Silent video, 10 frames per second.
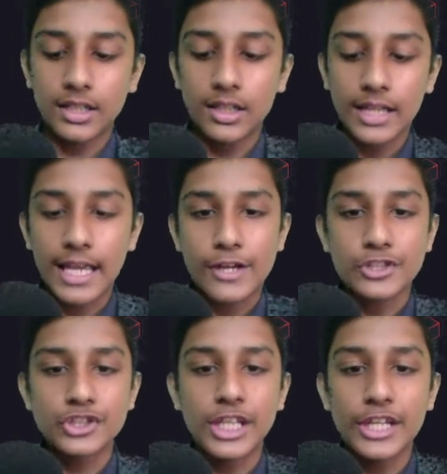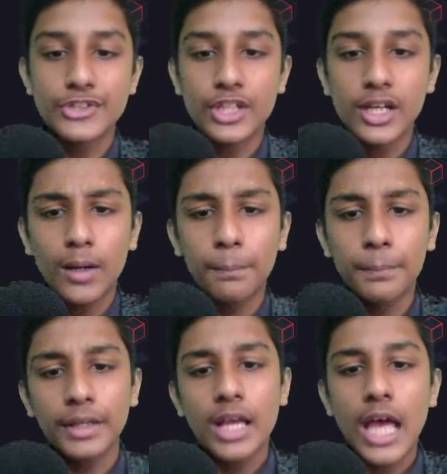exchange
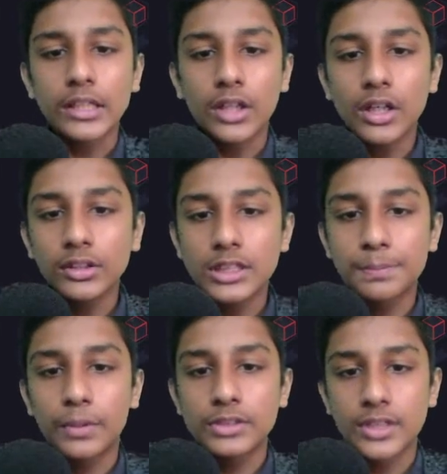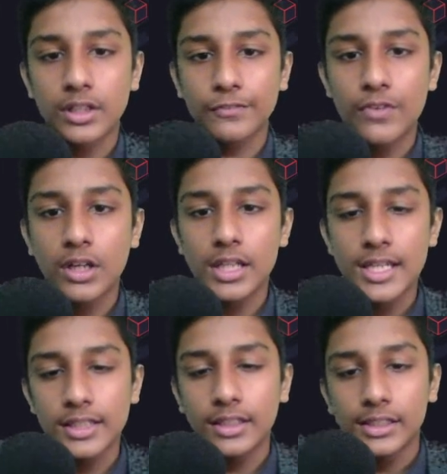up, and all these pawns are
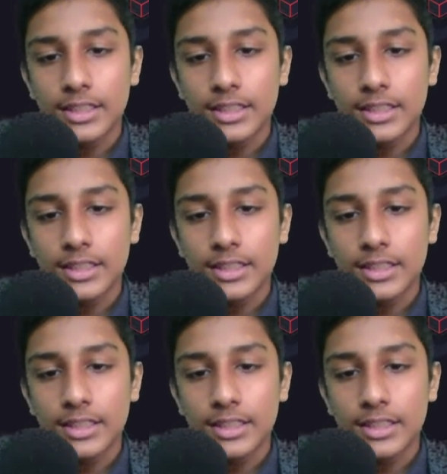falling,